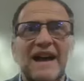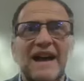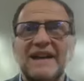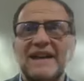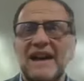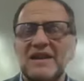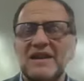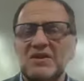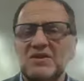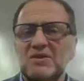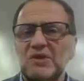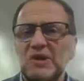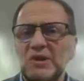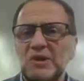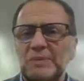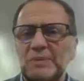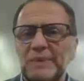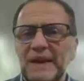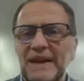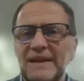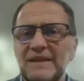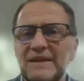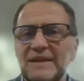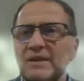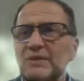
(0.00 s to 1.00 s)
a nice group
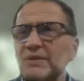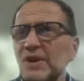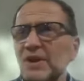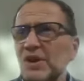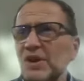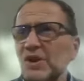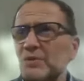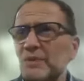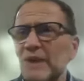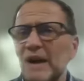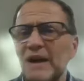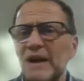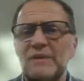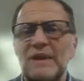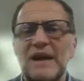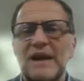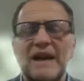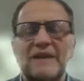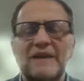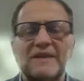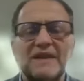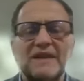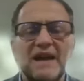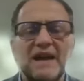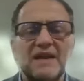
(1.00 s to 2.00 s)
in the room and we
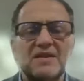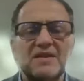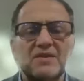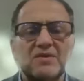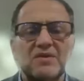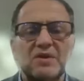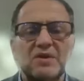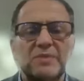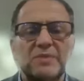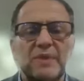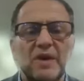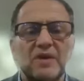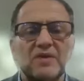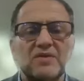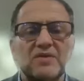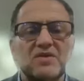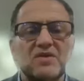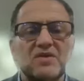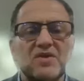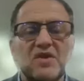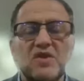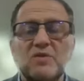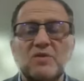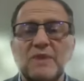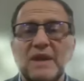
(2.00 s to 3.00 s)
have a nice group on
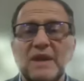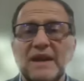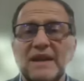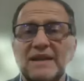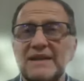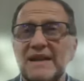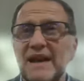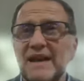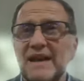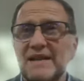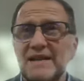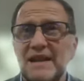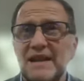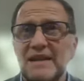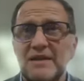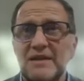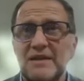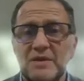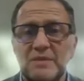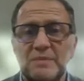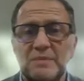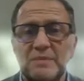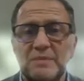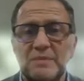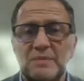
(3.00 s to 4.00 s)
Zoom, and I dare say
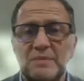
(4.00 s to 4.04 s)
there are